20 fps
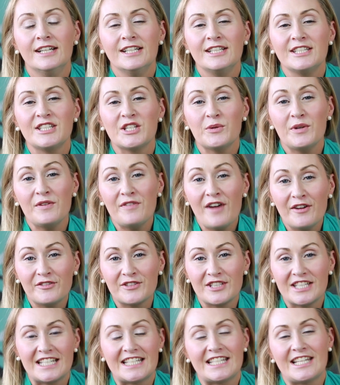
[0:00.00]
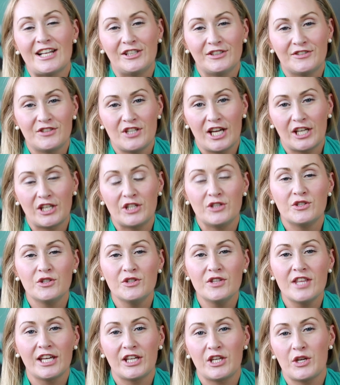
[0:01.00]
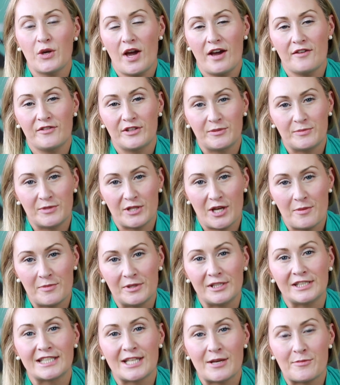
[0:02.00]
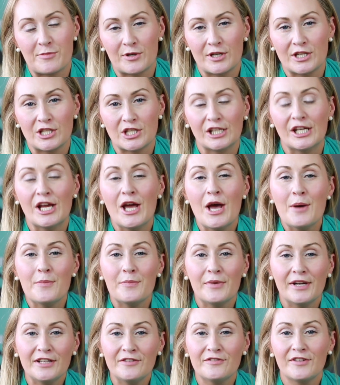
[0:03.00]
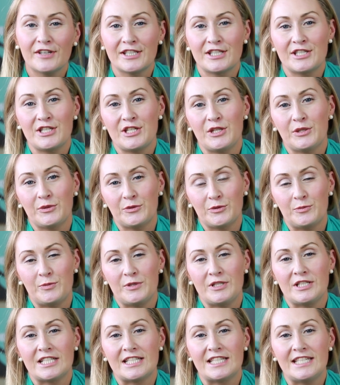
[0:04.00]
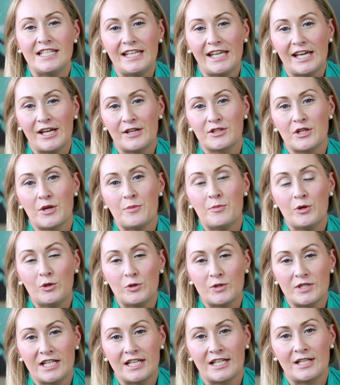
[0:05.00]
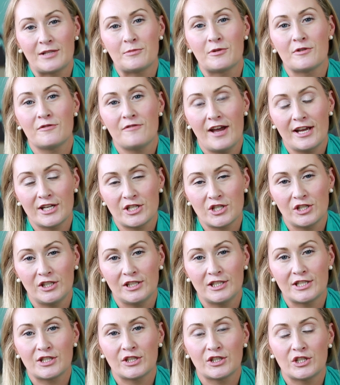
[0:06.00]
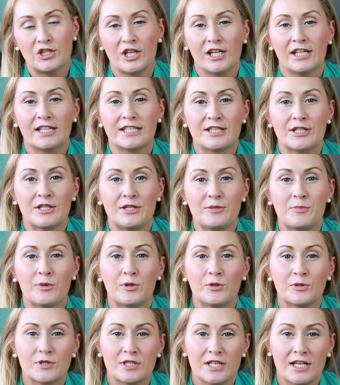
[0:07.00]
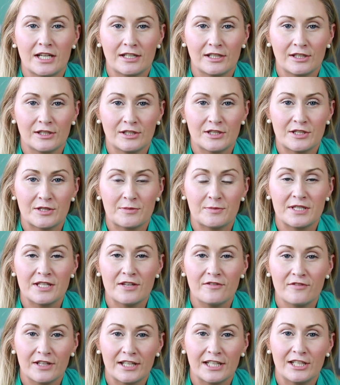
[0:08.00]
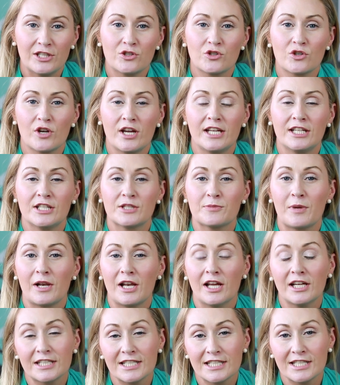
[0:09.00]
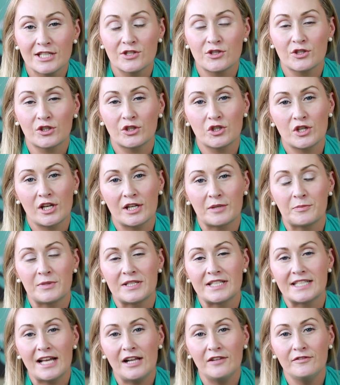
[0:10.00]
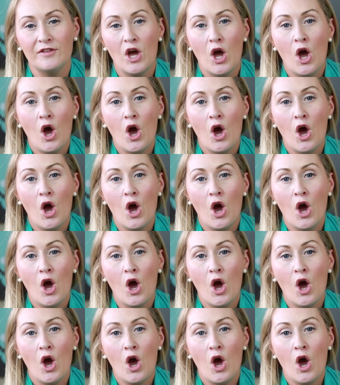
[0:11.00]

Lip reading: So if after the self-check you do think you have an abdominal separation, my advice to you would be to seek out a postnatal professional, such as a postnatal specifically trained Pilates instructor like myself,